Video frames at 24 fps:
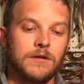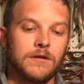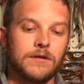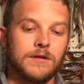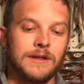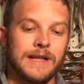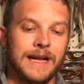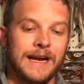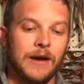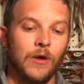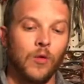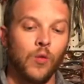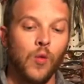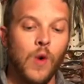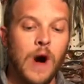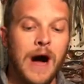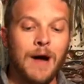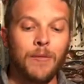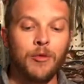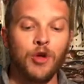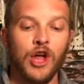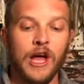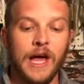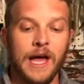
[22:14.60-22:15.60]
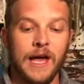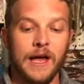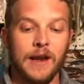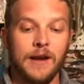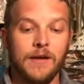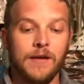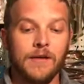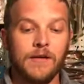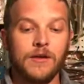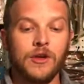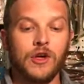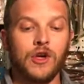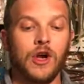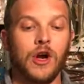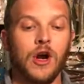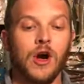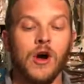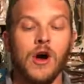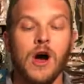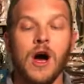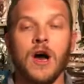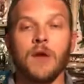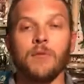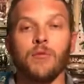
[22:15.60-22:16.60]
wobblehead, you
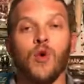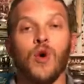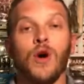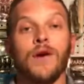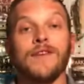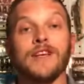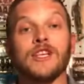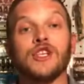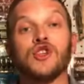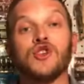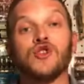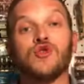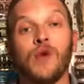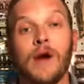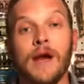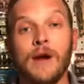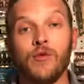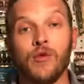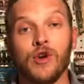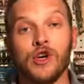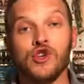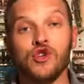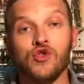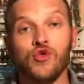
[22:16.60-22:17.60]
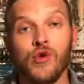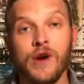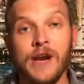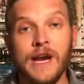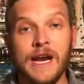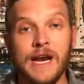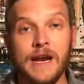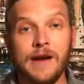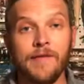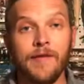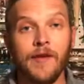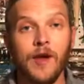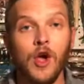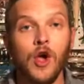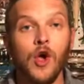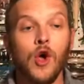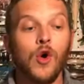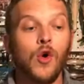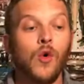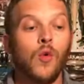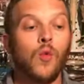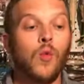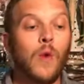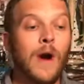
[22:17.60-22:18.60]
know, on more of a straight retrieve,
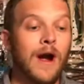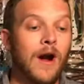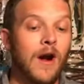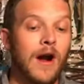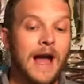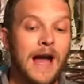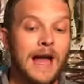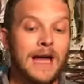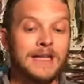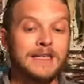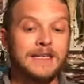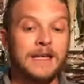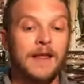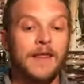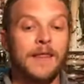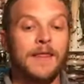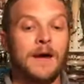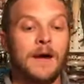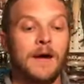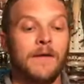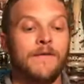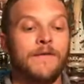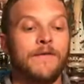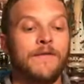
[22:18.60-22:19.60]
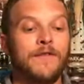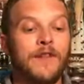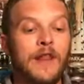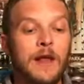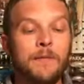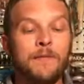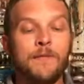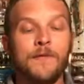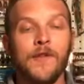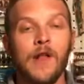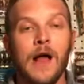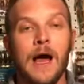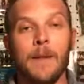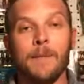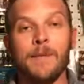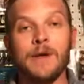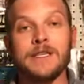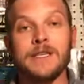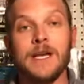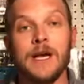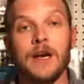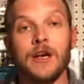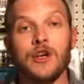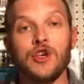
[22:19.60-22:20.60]
whereas the flip-flop
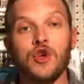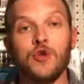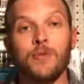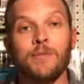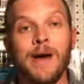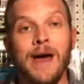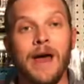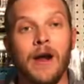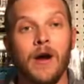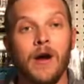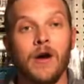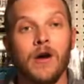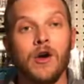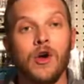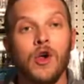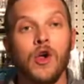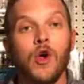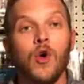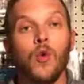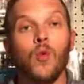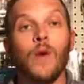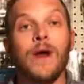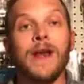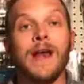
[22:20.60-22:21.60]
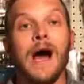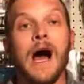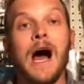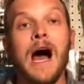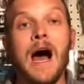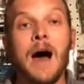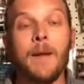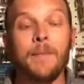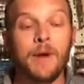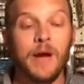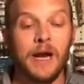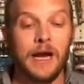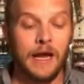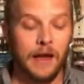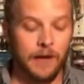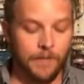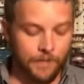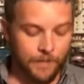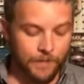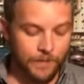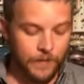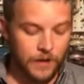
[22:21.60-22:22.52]
is gonna do better when hopping it,